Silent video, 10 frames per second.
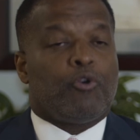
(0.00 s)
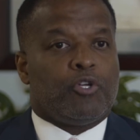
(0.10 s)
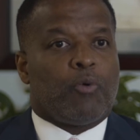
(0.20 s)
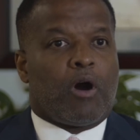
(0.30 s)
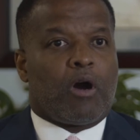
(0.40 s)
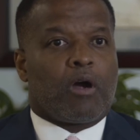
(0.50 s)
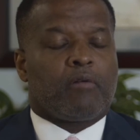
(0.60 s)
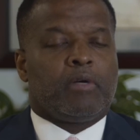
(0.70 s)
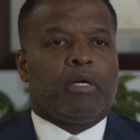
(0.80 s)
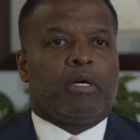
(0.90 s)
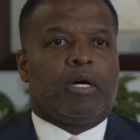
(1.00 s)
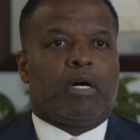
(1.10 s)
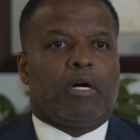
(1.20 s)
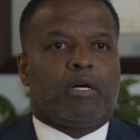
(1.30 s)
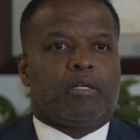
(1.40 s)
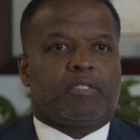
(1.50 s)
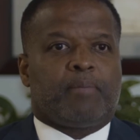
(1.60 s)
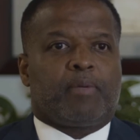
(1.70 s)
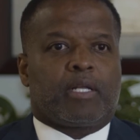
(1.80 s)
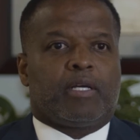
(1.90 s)
you are.
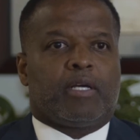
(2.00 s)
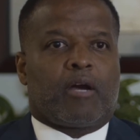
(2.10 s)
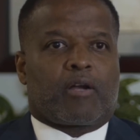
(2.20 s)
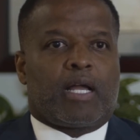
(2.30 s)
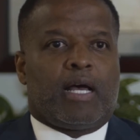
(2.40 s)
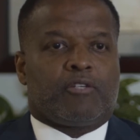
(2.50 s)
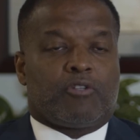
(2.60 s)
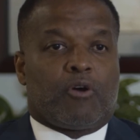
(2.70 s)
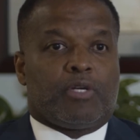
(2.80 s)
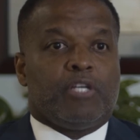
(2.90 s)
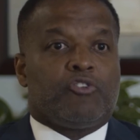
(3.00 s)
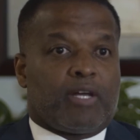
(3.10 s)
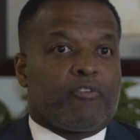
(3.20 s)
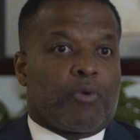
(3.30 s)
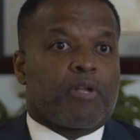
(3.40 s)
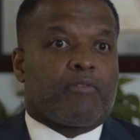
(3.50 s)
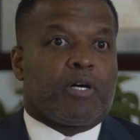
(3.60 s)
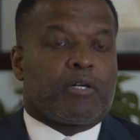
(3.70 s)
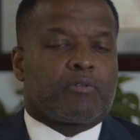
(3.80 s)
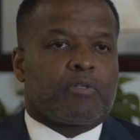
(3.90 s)
Typically, our clients know each and every one of us.